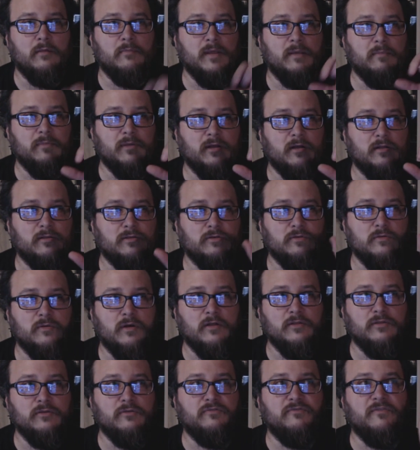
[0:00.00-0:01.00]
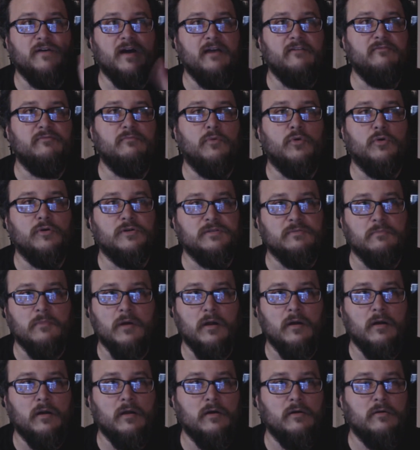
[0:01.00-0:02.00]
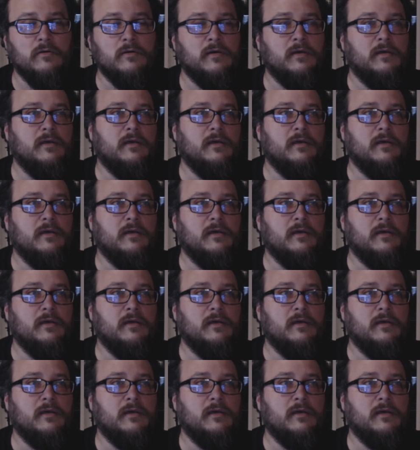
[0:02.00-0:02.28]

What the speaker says: Maybe I'll do 5 more tomorrow,